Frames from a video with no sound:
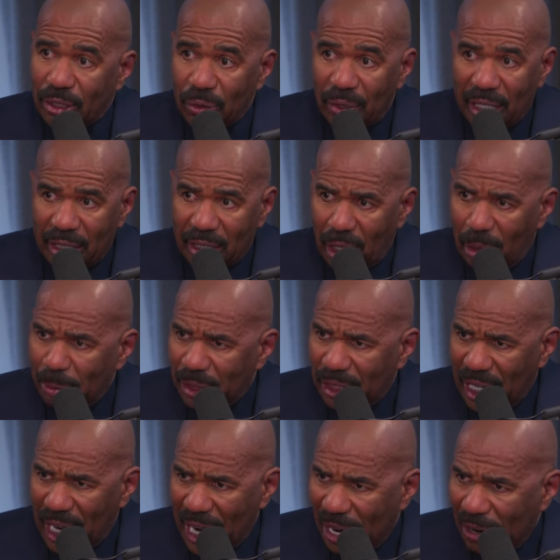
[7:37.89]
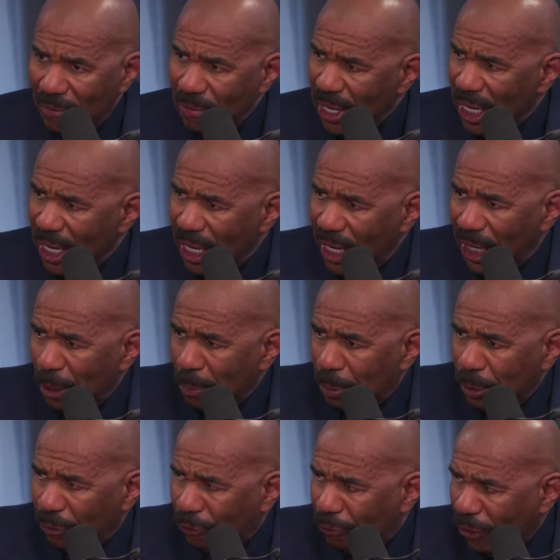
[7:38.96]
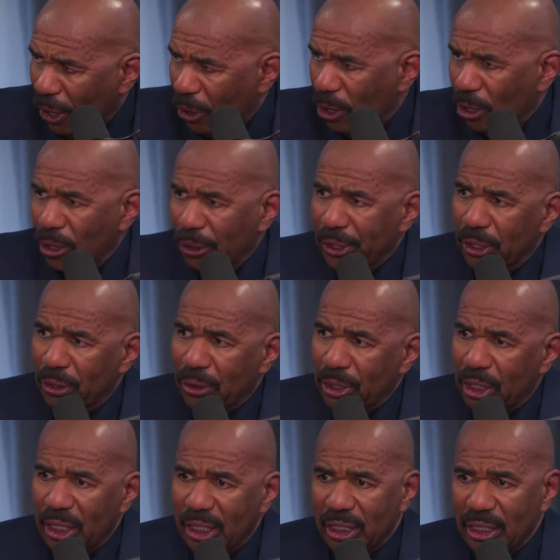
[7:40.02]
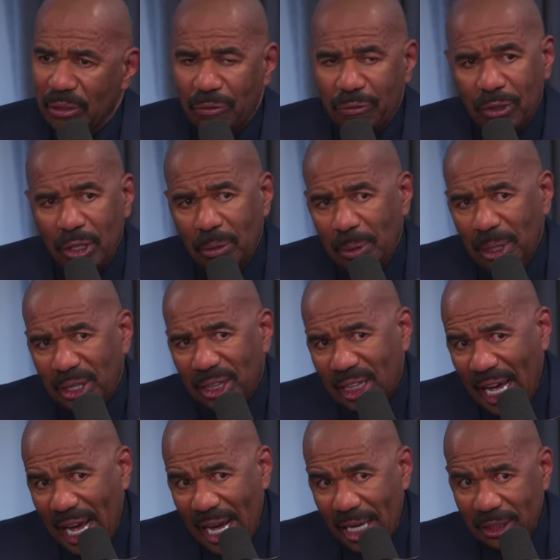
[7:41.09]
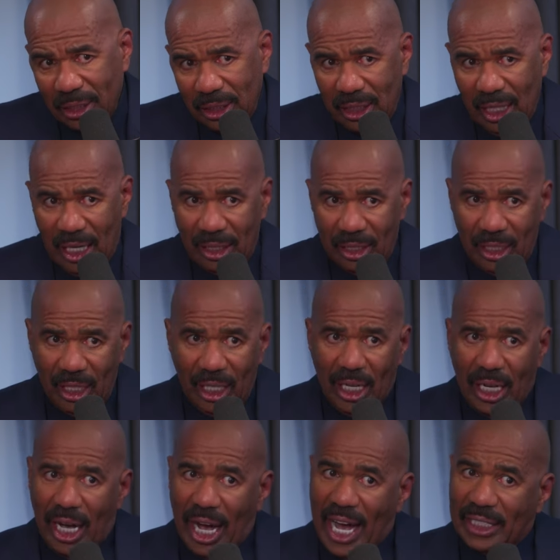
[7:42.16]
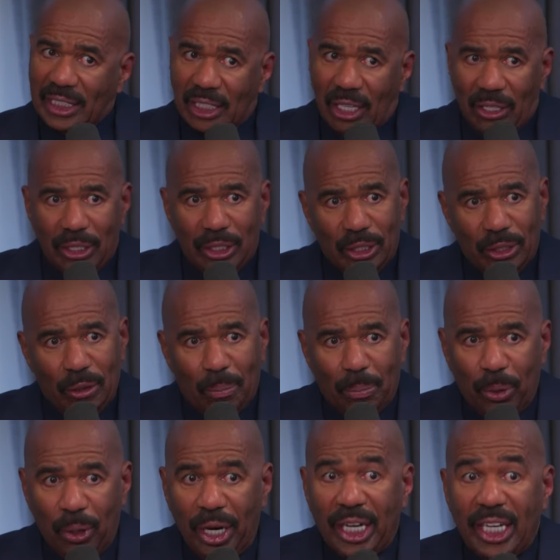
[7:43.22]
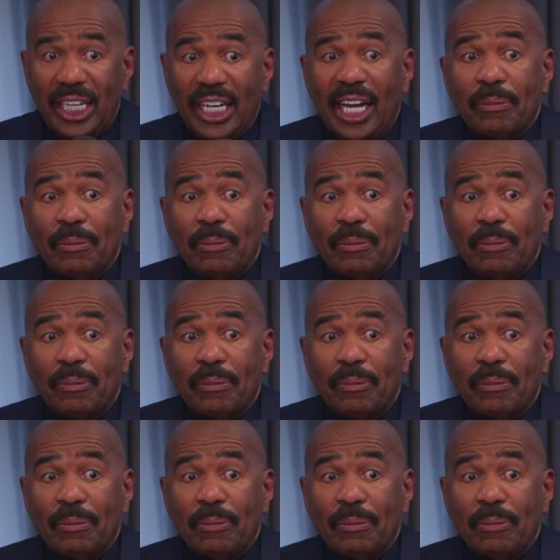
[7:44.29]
So they doubled down and they put four Oreo cookies in front of him and $1,000. I saw this little boy, he